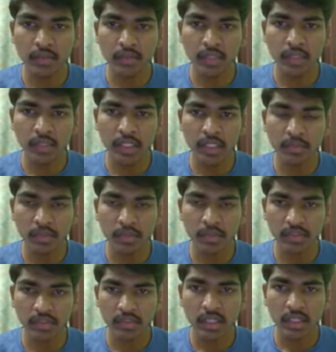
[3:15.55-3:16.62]
doing the
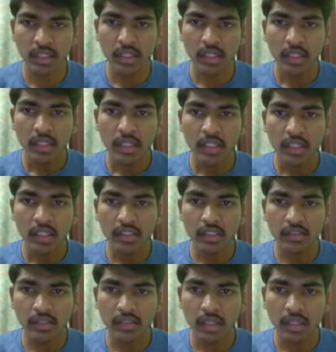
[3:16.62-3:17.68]
process. In
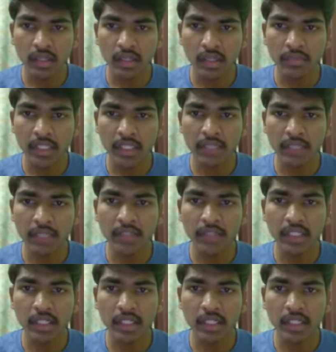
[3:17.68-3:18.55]
this we are giving